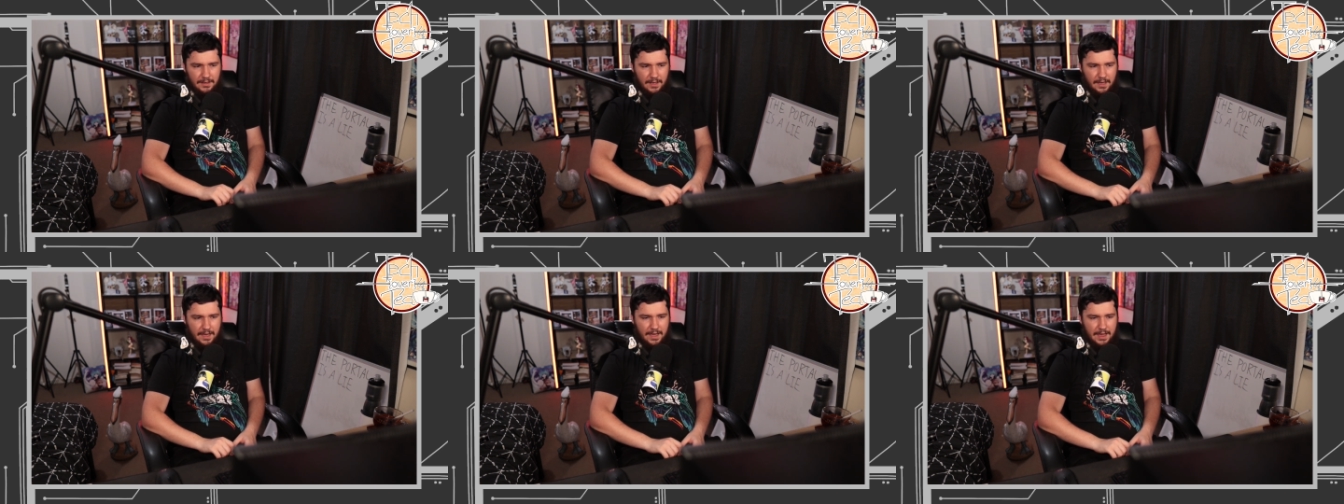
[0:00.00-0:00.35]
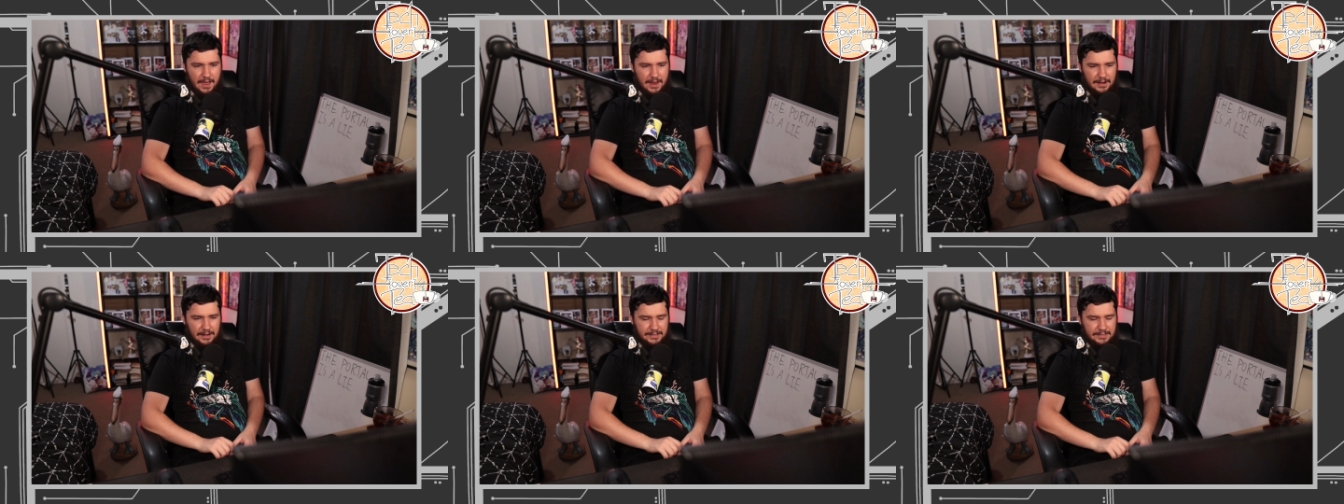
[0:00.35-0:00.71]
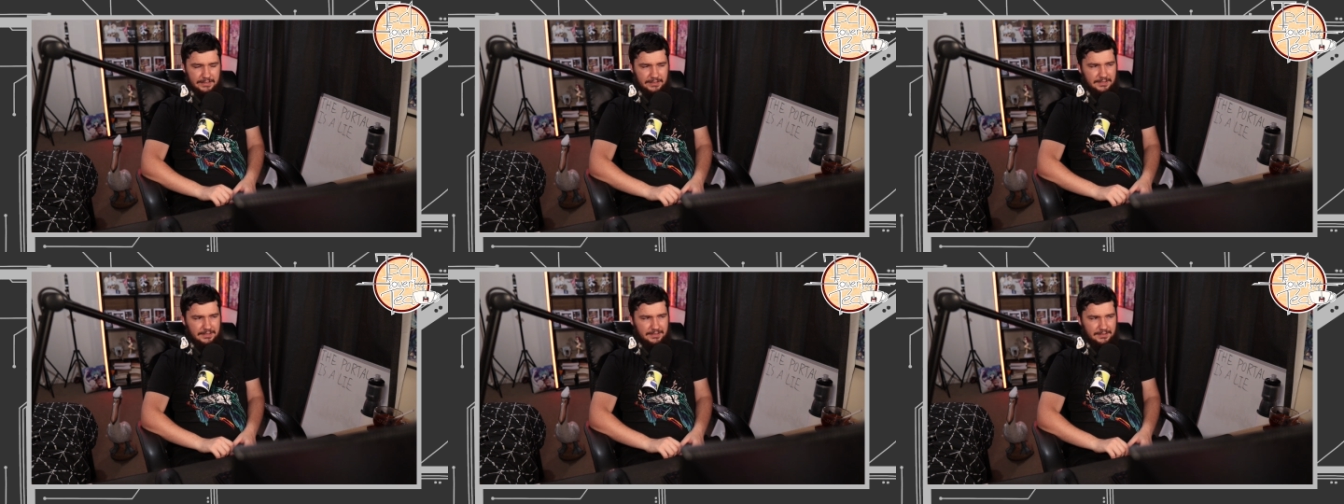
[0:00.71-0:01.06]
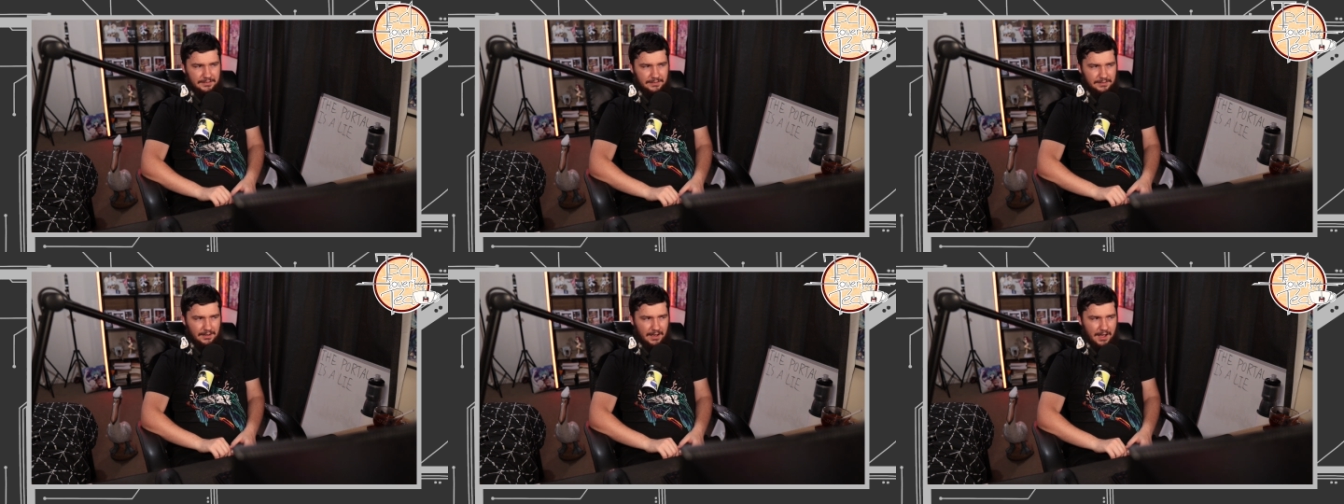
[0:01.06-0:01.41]
And I just...
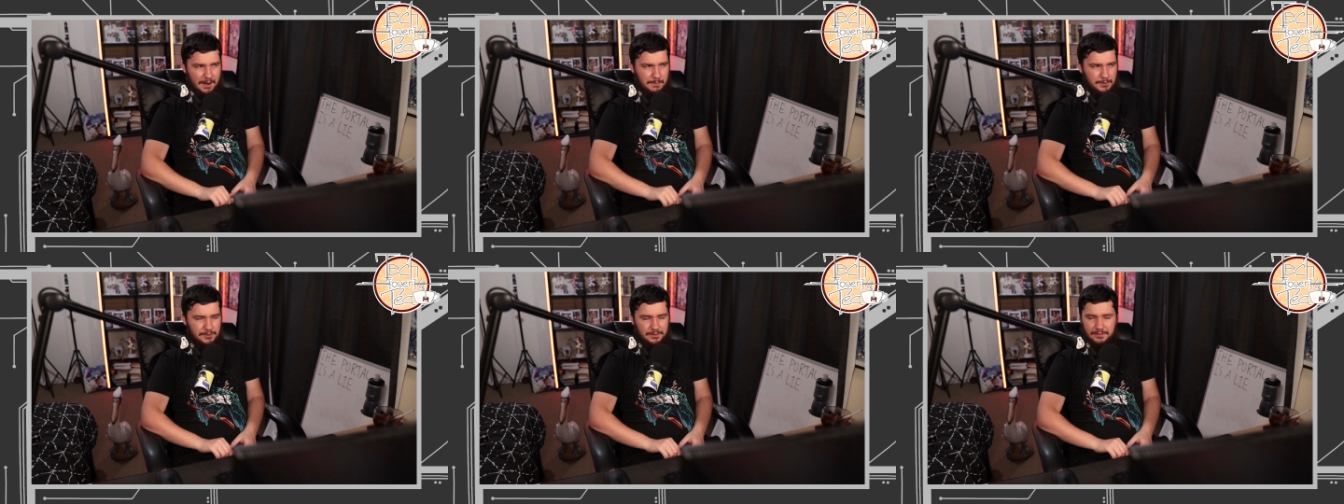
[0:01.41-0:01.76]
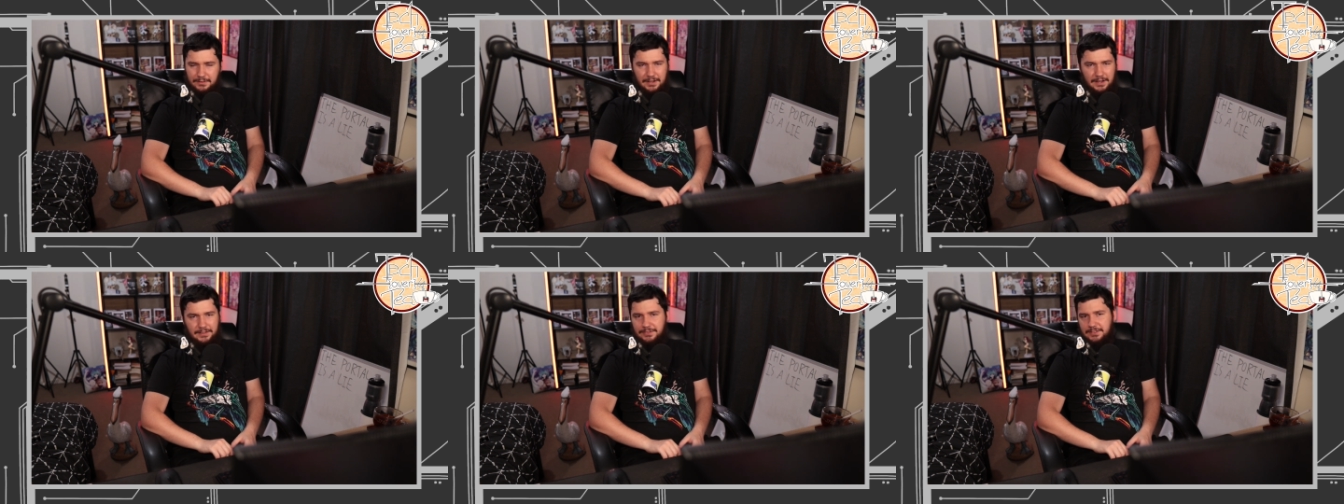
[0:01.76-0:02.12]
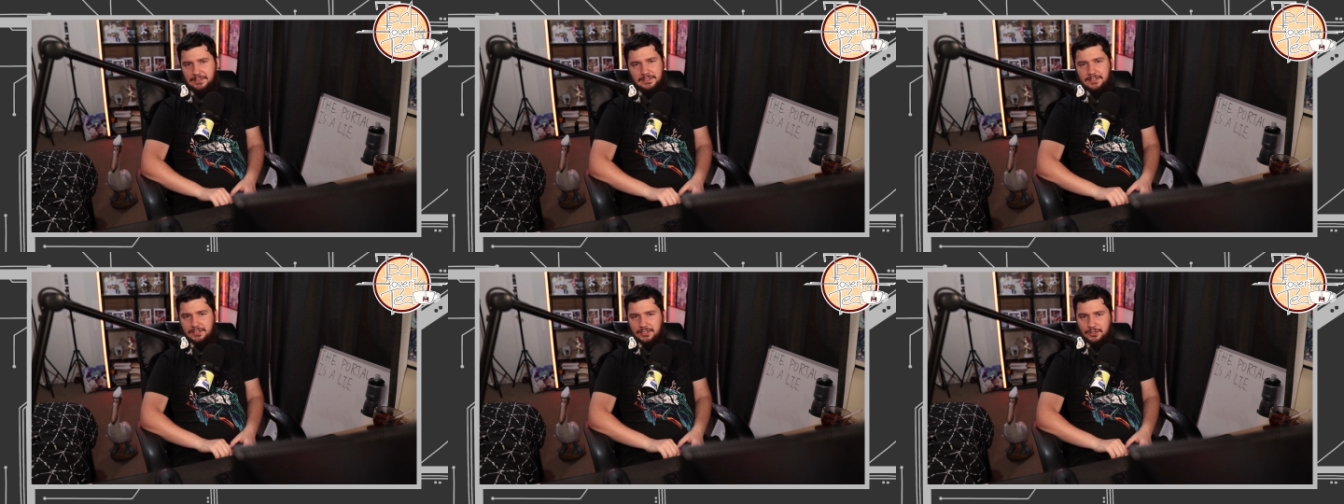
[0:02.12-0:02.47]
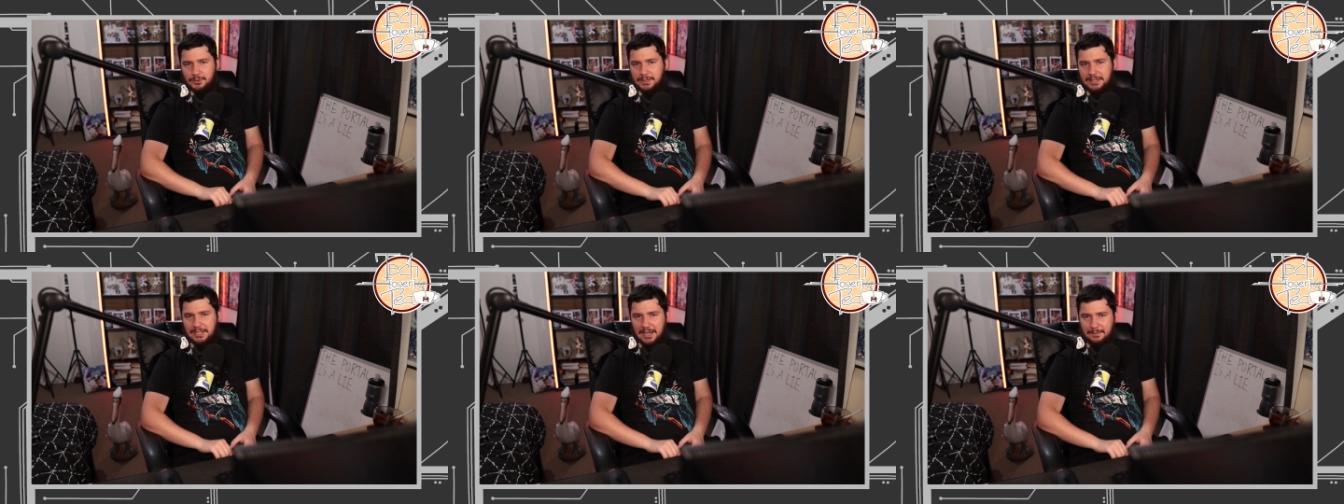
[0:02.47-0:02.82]
I want nothing to do
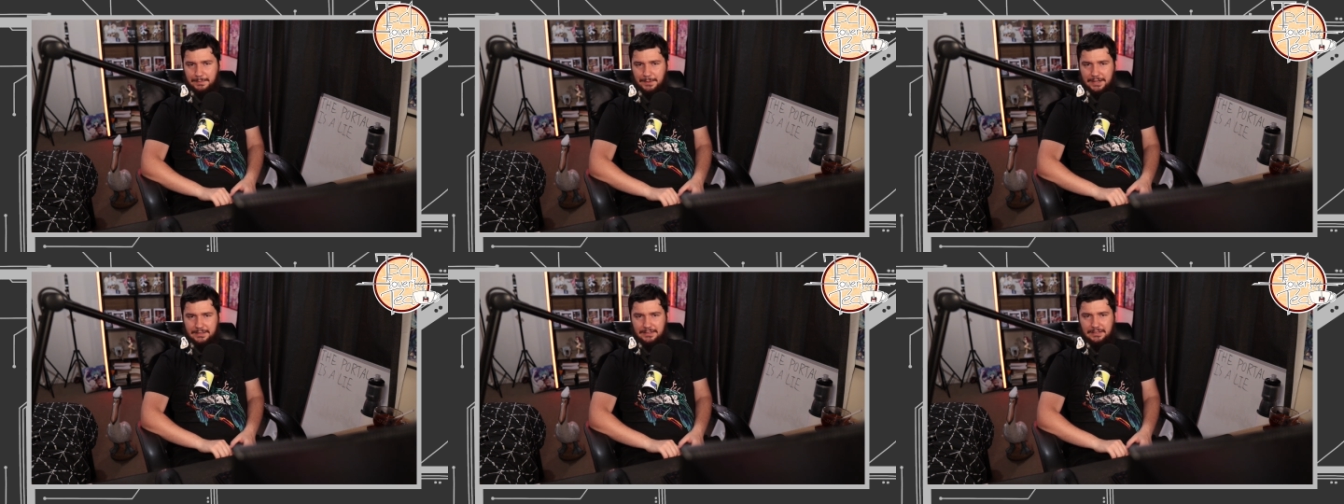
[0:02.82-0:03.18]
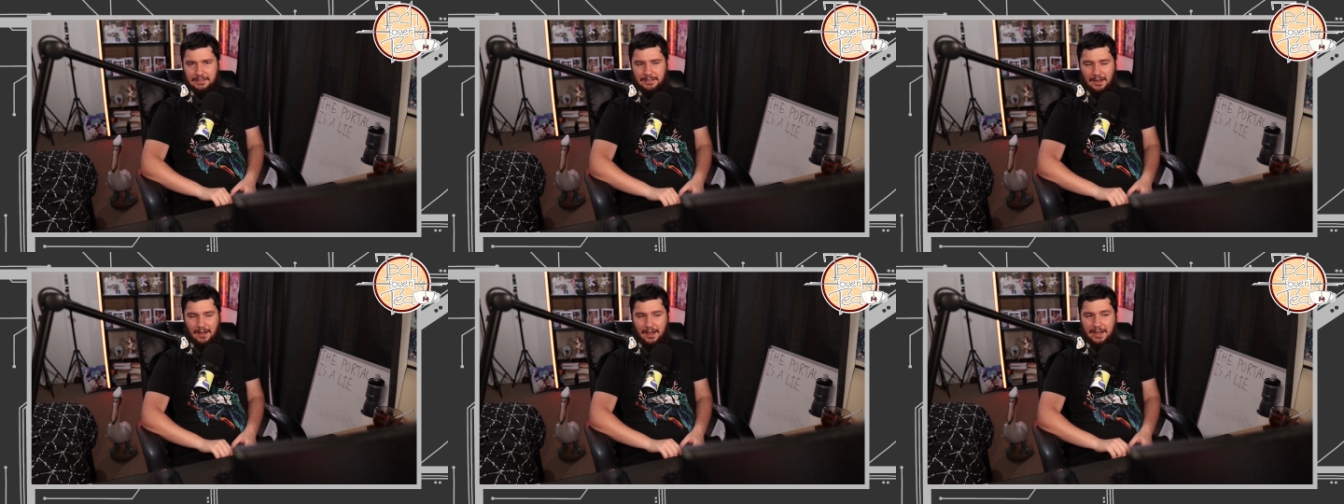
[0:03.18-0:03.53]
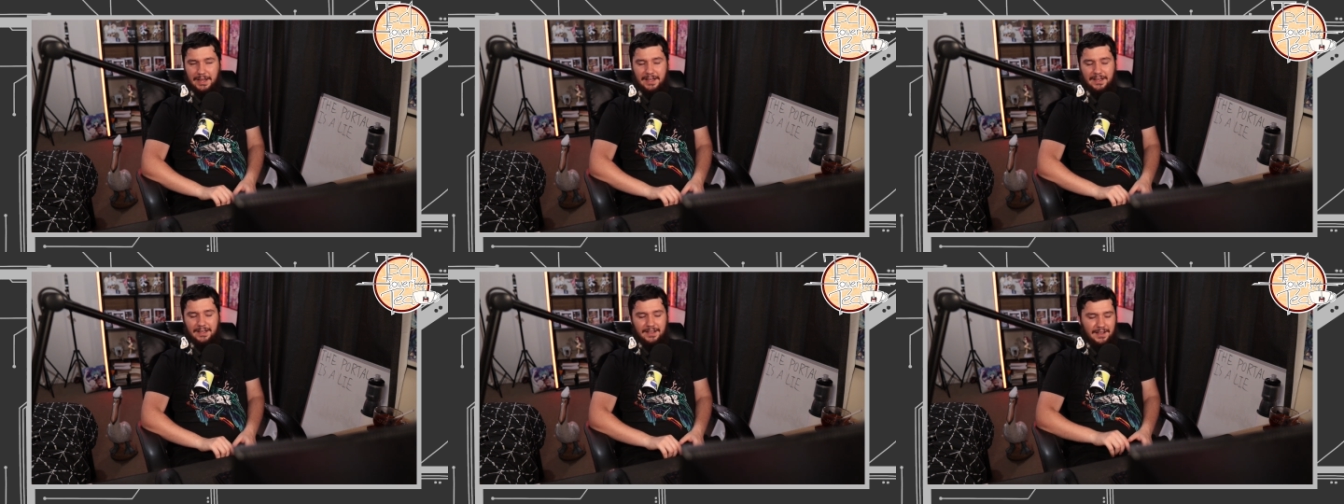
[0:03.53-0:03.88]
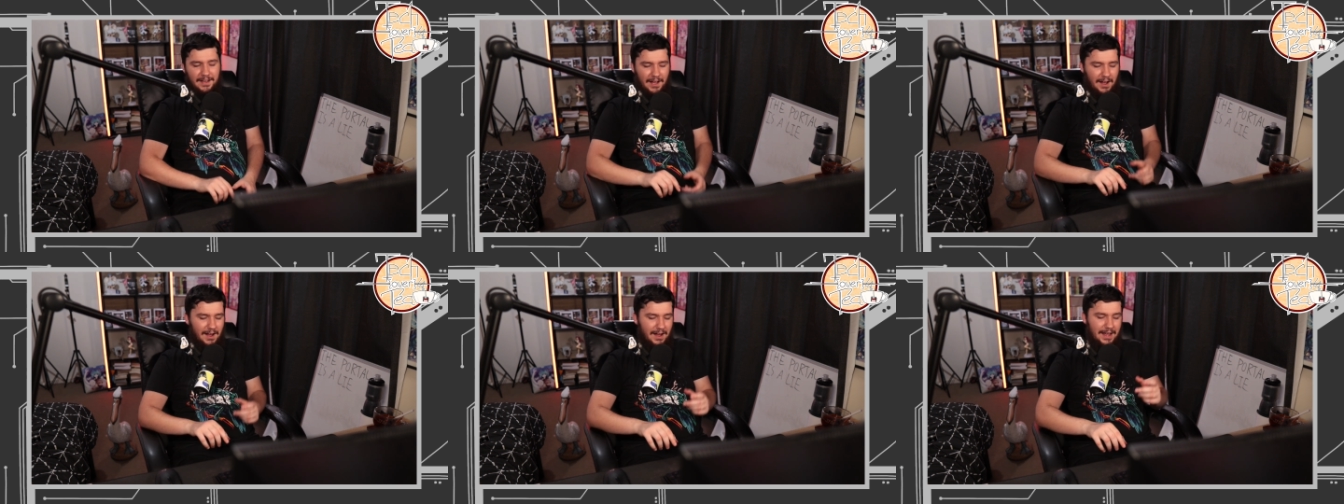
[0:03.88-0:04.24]
with that, basically. I...
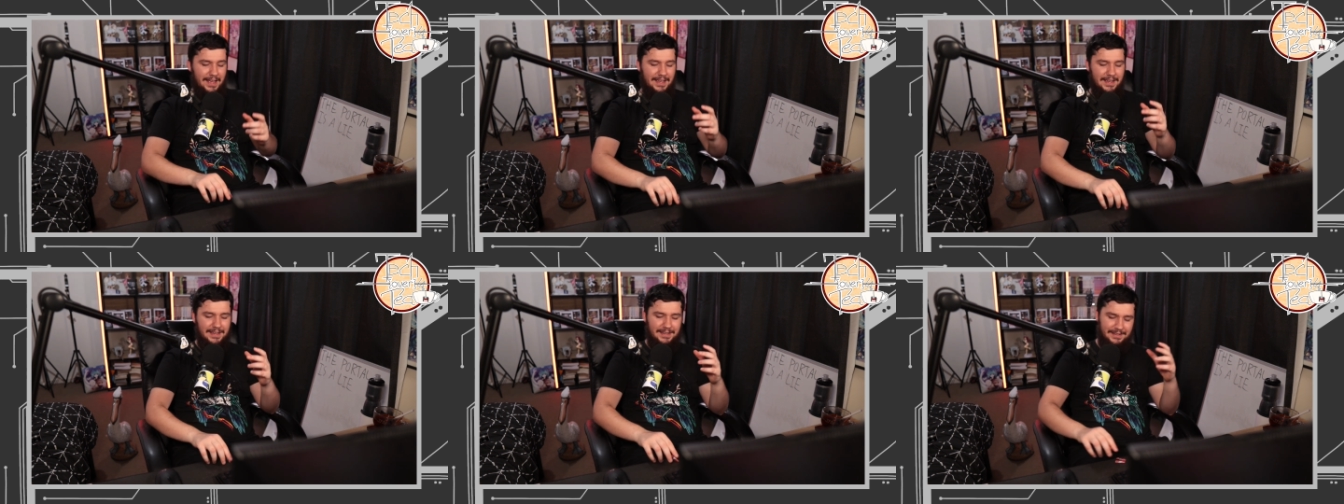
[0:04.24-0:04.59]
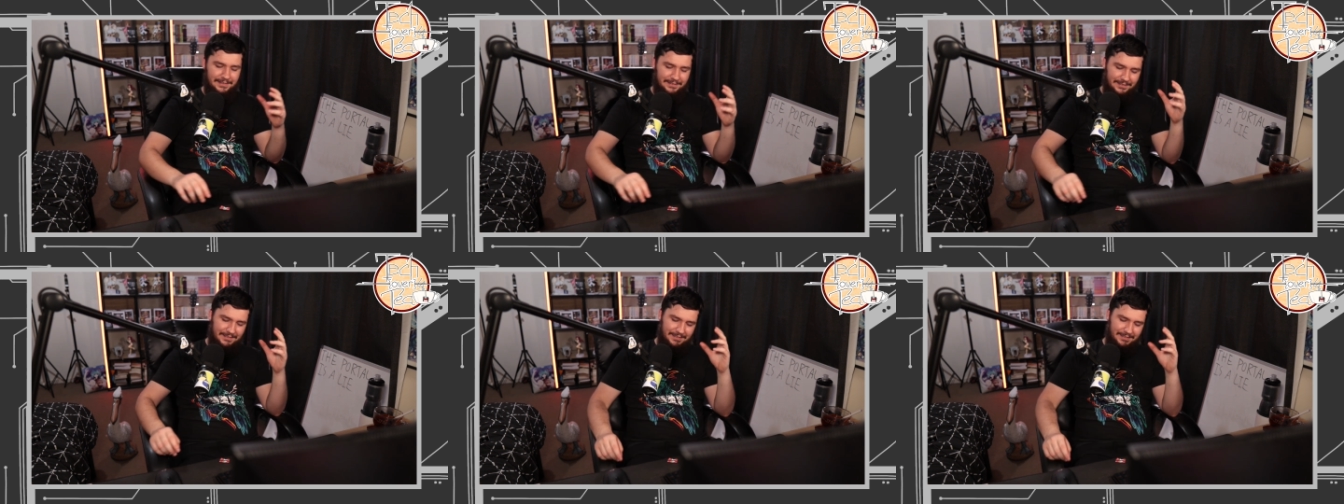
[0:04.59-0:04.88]
I...